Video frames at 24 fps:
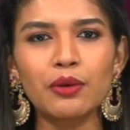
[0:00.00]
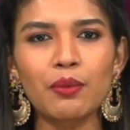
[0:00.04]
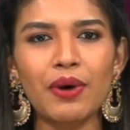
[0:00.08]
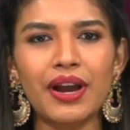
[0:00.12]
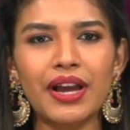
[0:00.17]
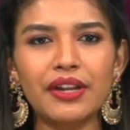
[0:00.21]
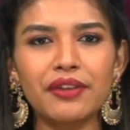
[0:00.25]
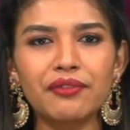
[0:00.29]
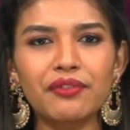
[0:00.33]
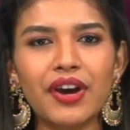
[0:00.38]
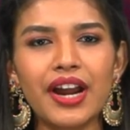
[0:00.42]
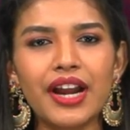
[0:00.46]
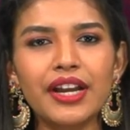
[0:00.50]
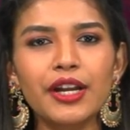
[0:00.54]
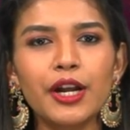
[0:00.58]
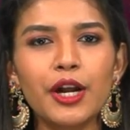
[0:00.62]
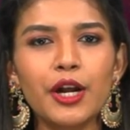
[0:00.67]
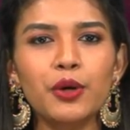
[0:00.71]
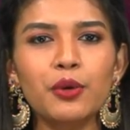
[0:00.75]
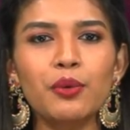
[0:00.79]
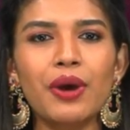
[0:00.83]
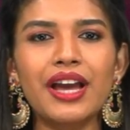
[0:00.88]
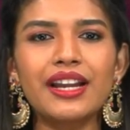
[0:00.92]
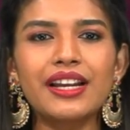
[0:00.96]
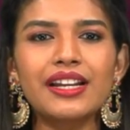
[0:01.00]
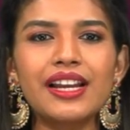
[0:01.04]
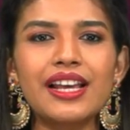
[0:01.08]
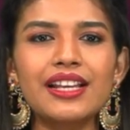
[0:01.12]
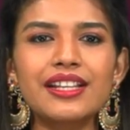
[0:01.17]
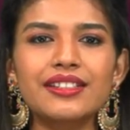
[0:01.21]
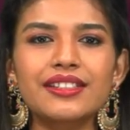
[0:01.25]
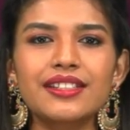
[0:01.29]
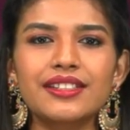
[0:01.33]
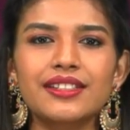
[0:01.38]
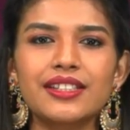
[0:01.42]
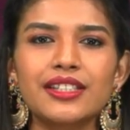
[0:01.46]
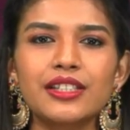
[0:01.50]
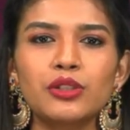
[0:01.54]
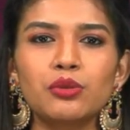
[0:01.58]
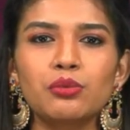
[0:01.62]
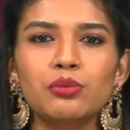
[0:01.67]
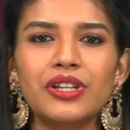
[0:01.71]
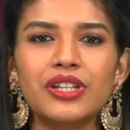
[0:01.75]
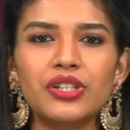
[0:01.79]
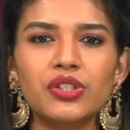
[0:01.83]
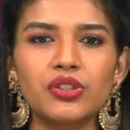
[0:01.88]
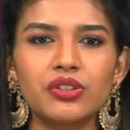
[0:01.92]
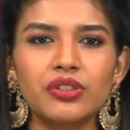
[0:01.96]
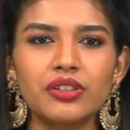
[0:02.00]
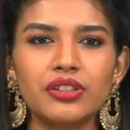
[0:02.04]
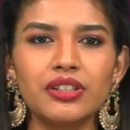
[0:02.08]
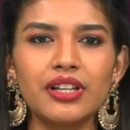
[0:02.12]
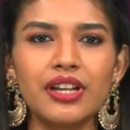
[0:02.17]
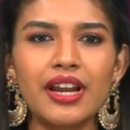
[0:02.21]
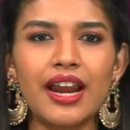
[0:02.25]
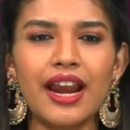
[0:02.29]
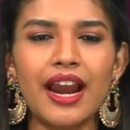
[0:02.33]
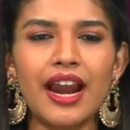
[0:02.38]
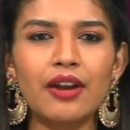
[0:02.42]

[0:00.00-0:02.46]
qualified to analyze the situation